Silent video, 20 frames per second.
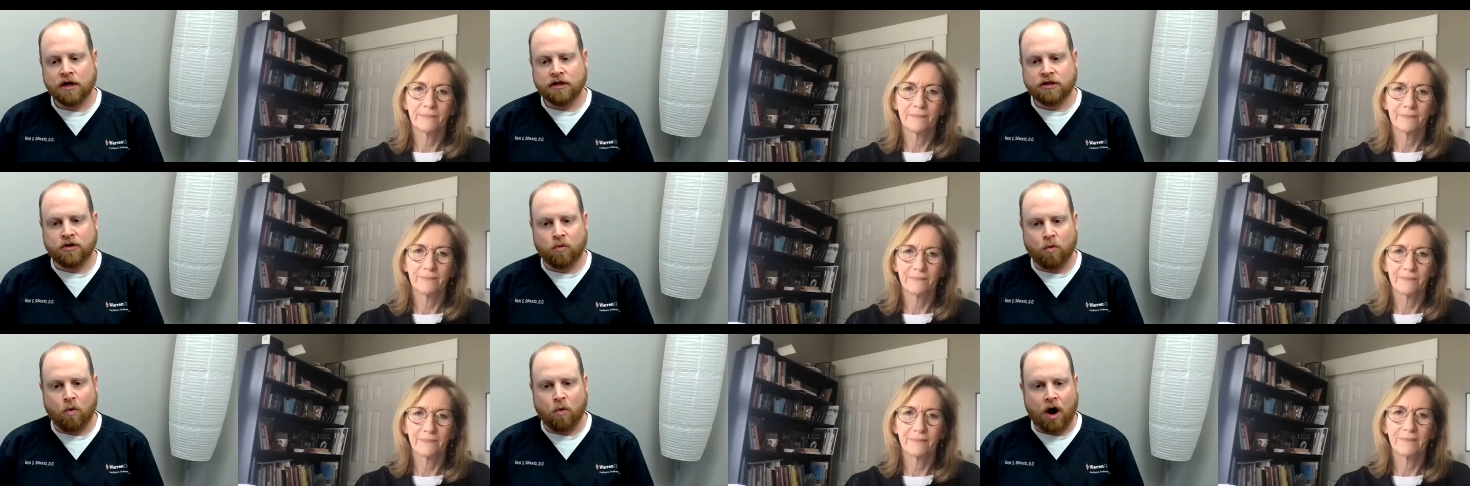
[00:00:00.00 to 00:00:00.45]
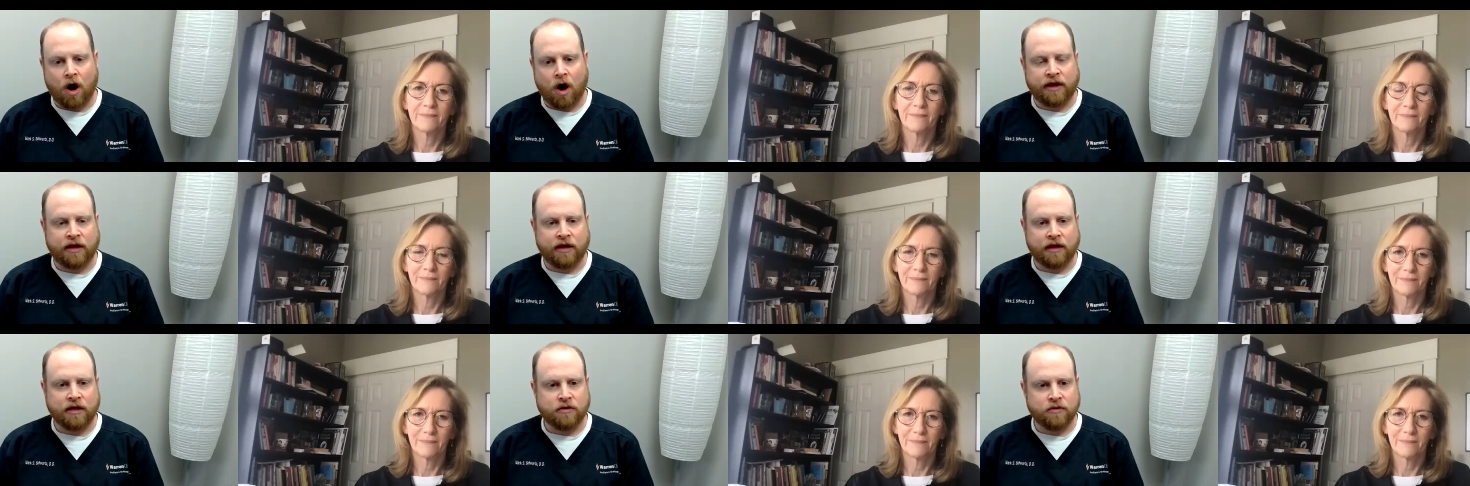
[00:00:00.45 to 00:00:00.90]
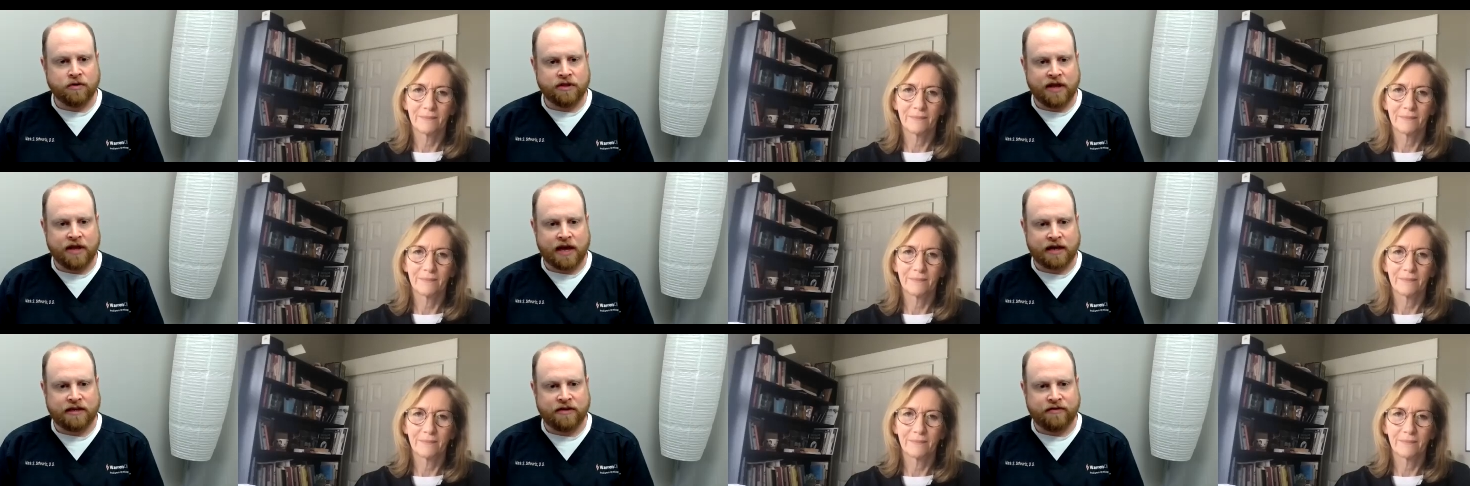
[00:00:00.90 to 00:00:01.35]
Speaker 1: to walking and doing the
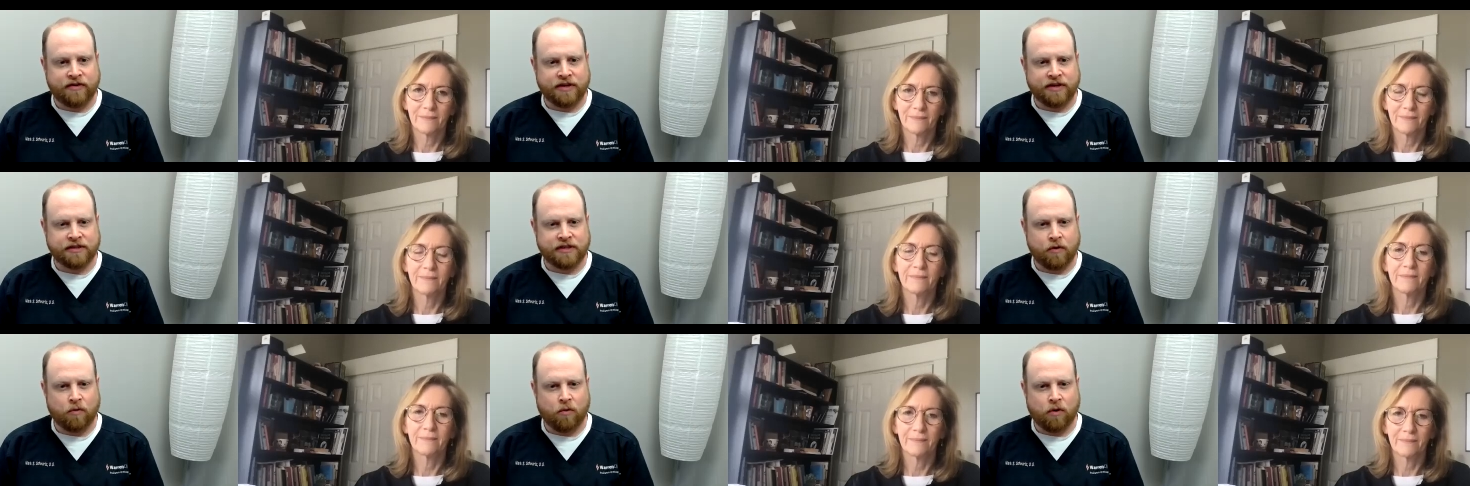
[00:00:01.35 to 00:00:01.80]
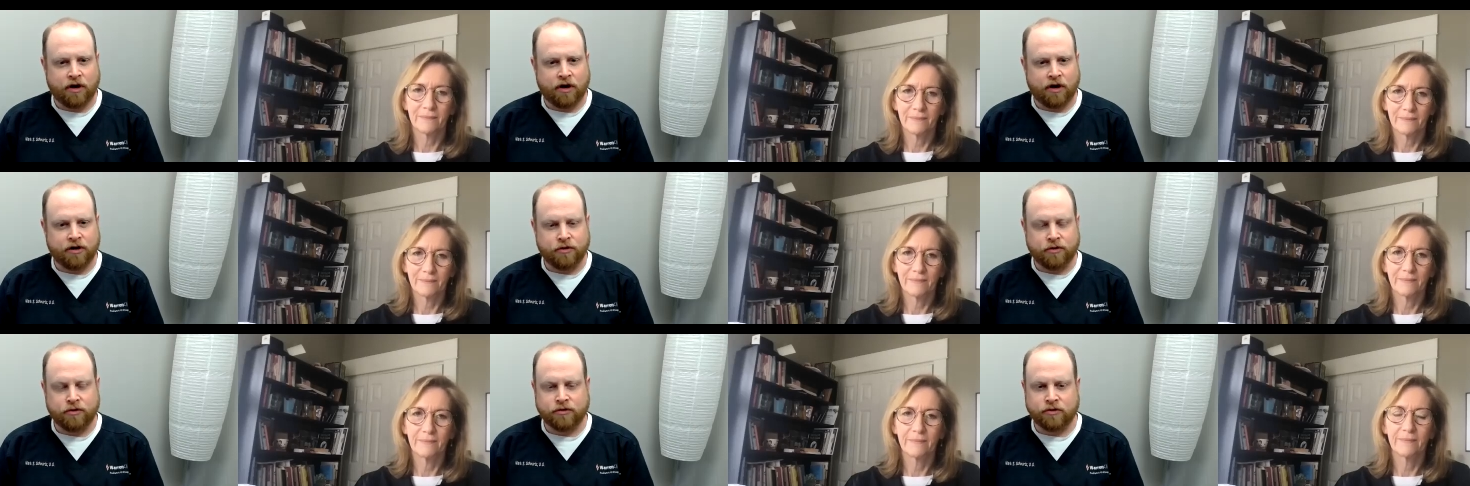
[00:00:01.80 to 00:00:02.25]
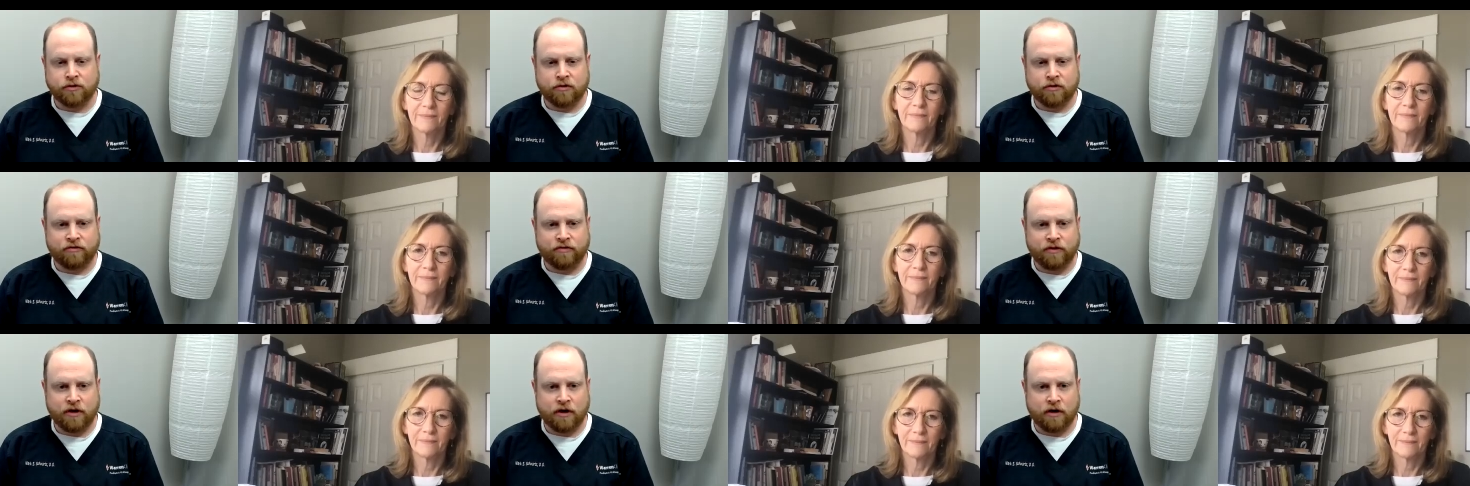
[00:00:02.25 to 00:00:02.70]
activities they want to do. So if
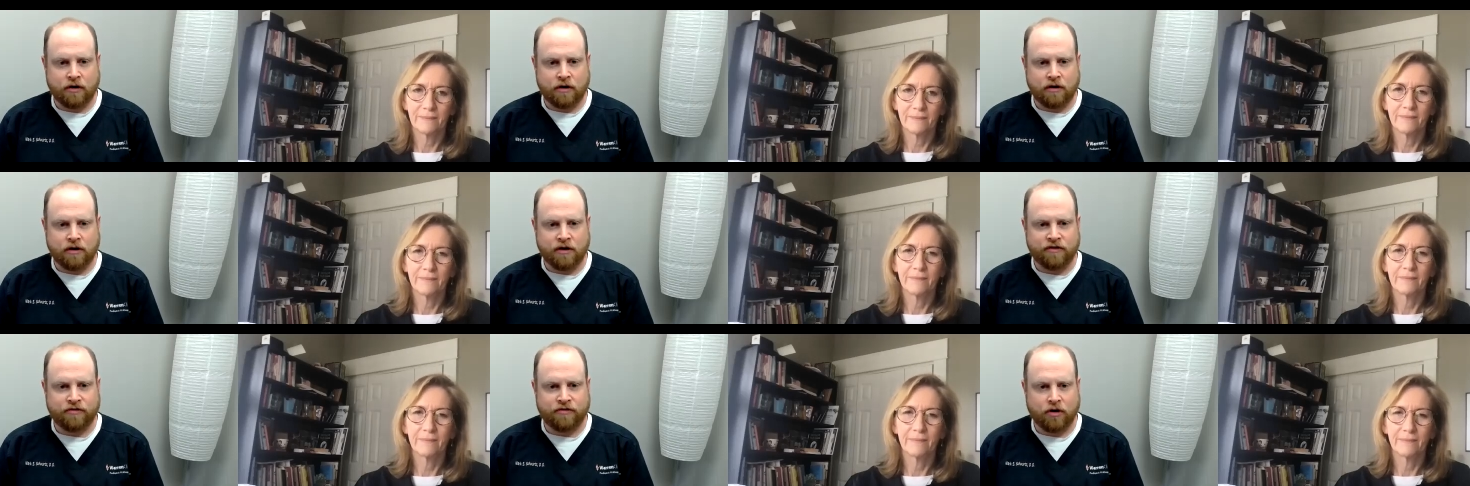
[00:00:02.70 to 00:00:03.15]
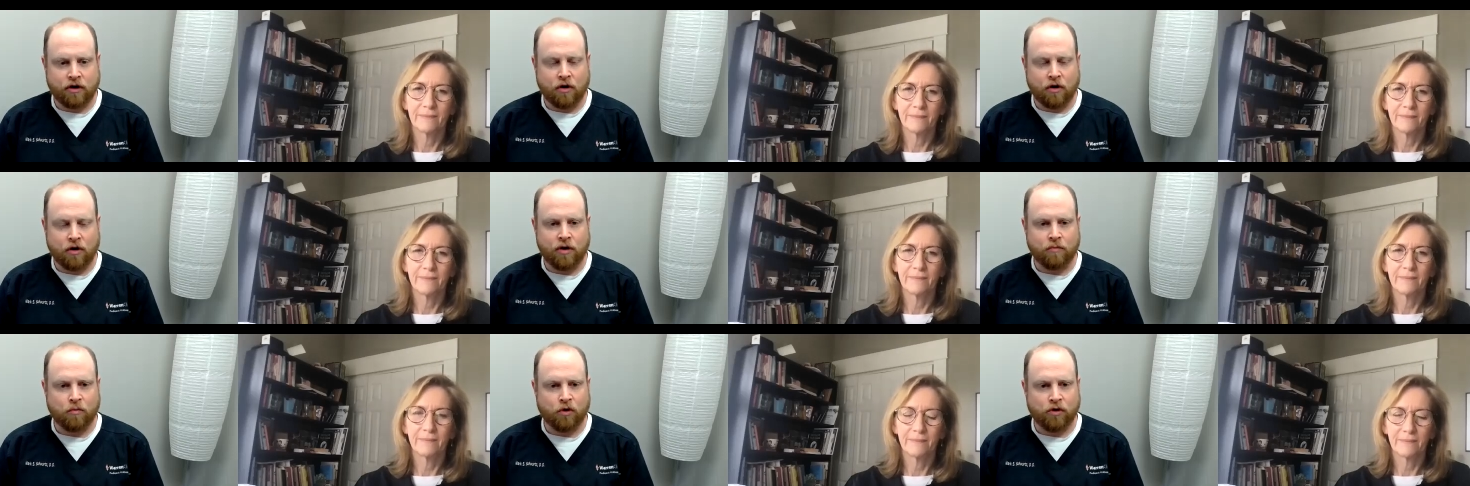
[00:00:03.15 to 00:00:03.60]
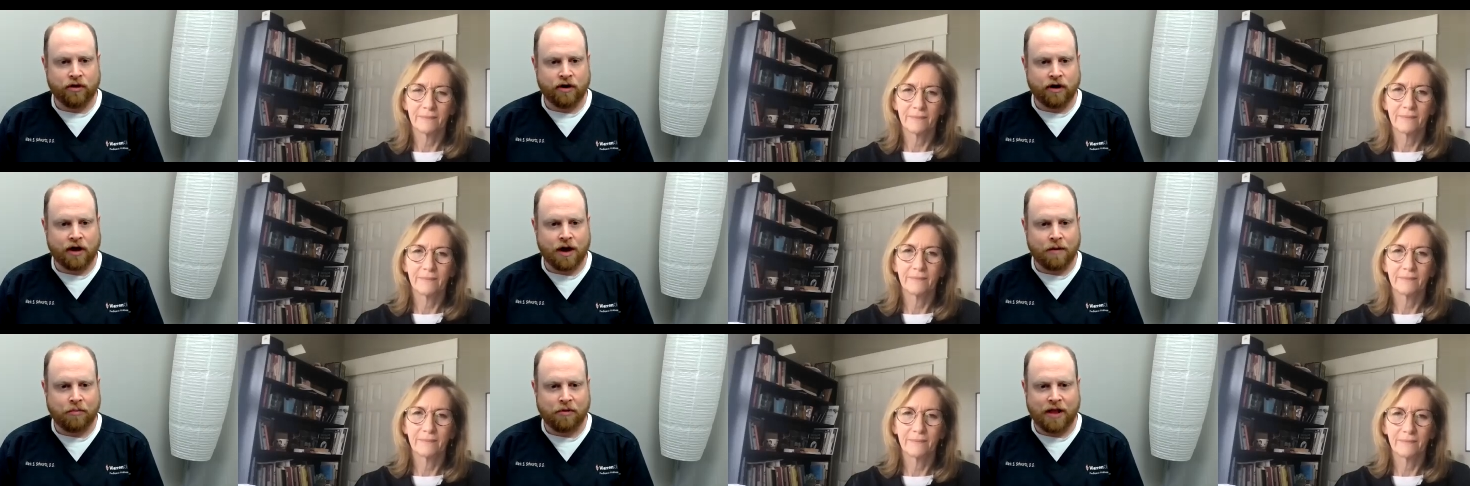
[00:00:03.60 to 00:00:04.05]
they're if they're going more than a
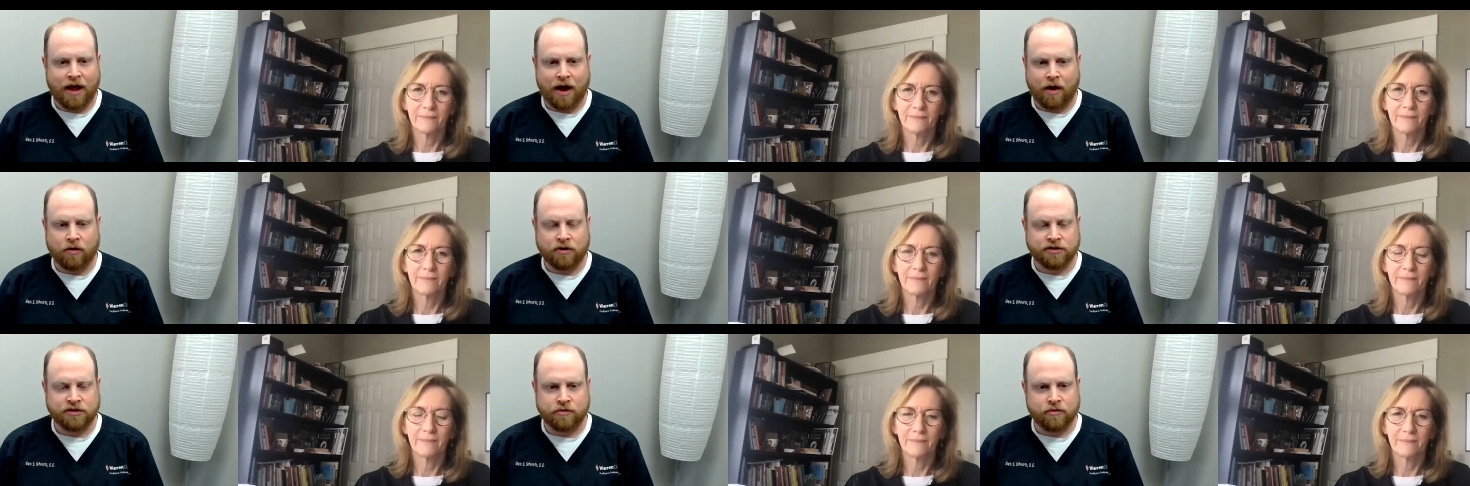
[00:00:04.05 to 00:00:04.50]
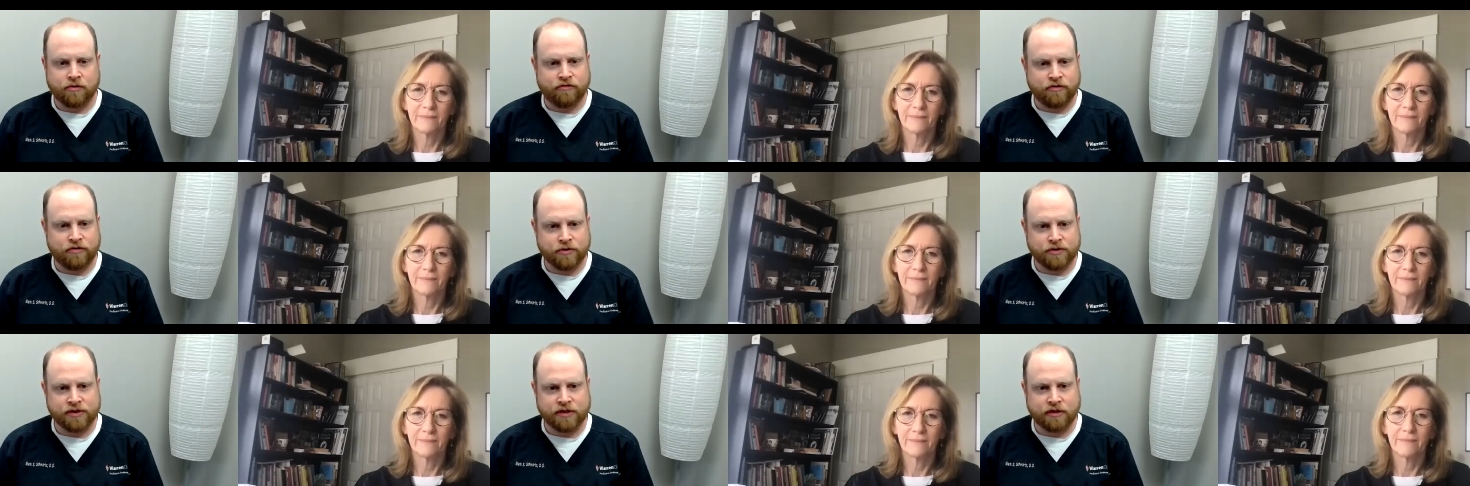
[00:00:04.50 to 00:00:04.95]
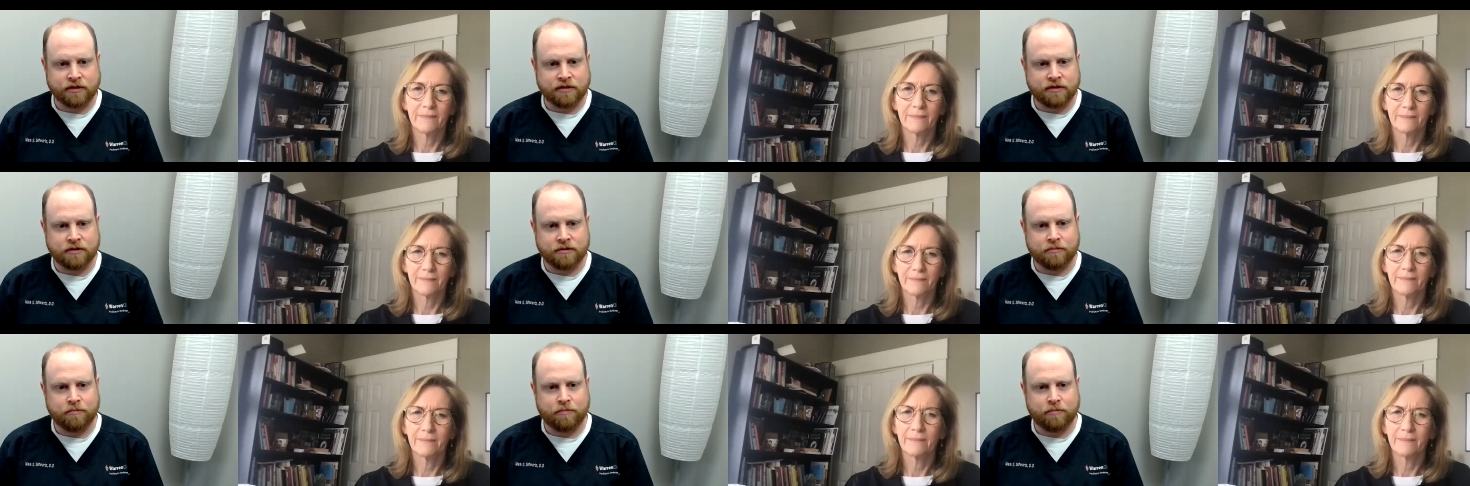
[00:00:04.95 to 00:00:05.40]
couple hours and refusing to